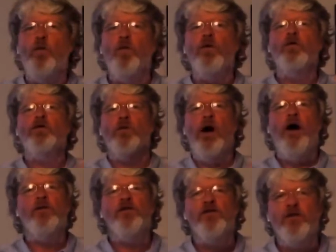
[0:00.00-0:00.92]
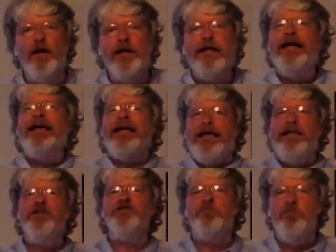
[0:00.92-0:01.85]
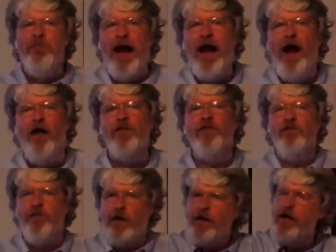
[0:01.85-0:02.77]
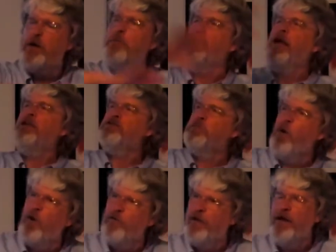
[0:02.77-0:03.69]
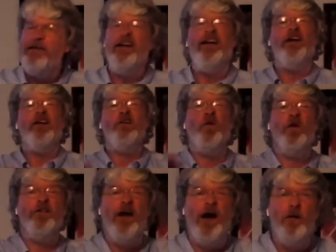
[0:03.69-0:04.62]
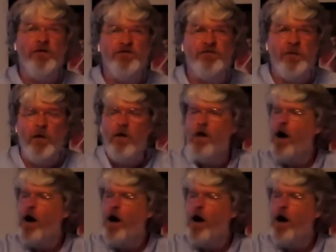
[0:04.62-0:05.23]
world around us then is math. If I hit a baseball then and I ignore the atmosphere,